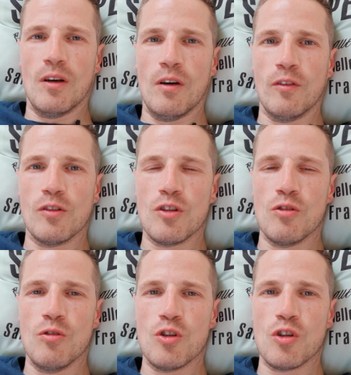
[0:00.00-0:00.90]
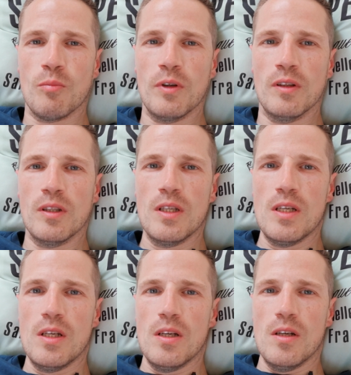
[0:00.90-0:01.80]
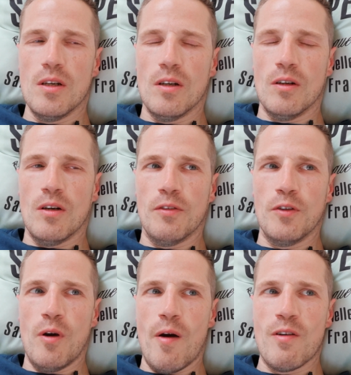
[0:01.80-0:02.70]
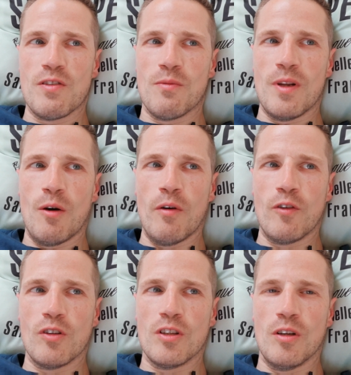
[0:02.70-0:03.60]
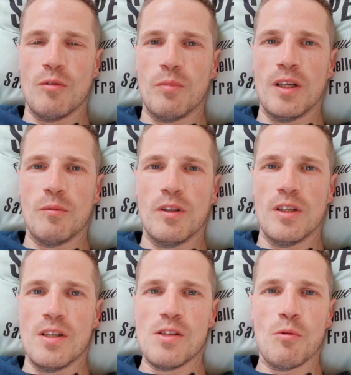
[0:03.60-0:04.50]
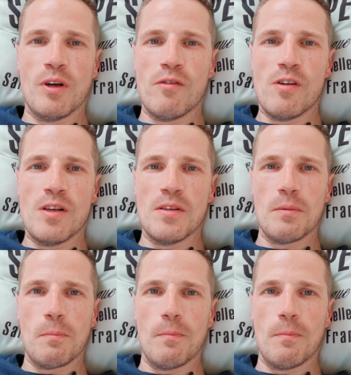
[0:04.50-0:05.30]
Oh, I've got to do the shopping. Oh, a few hours from now, I've got to go and pick up the kids, or whatever it is.